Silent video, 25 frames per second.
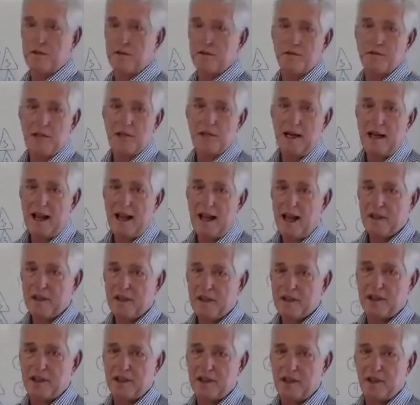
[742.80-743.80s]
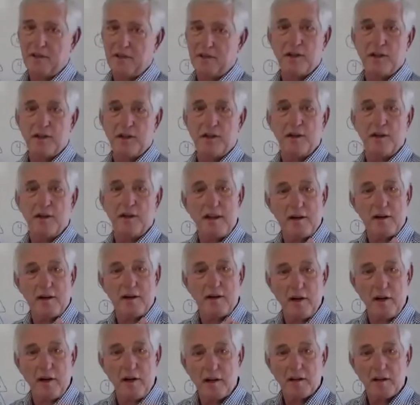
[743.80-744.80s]
of dynamics here that
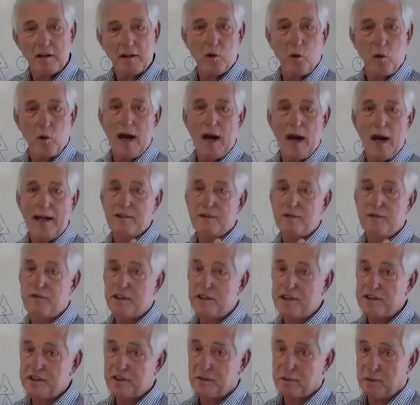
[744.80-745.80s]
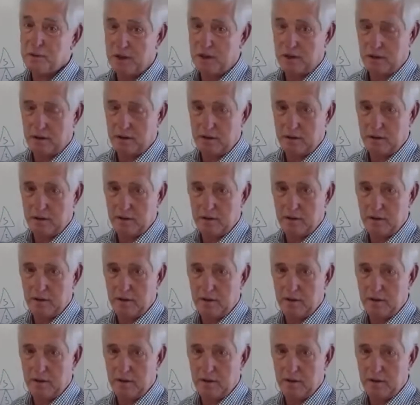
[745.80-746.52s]
are not quite as visible,